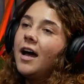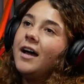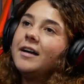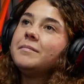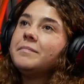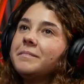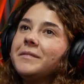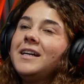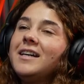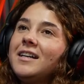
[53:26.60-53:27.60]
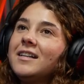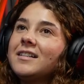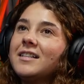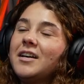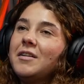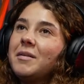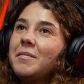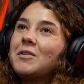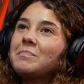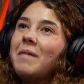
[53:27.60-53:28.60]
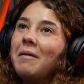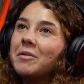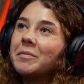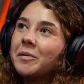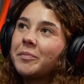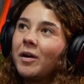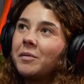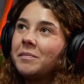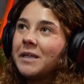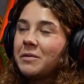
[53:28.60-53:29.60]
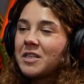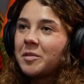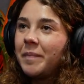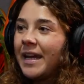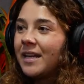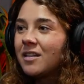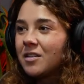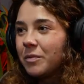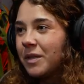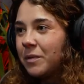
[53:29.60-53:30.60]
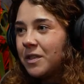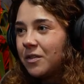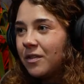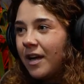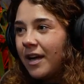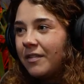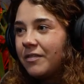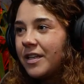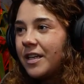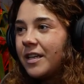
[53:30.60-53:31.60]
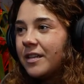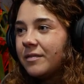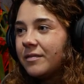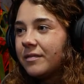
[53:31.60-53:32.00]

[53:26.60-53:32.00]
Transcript: The most memorable probably was Spain, because we would do that every year.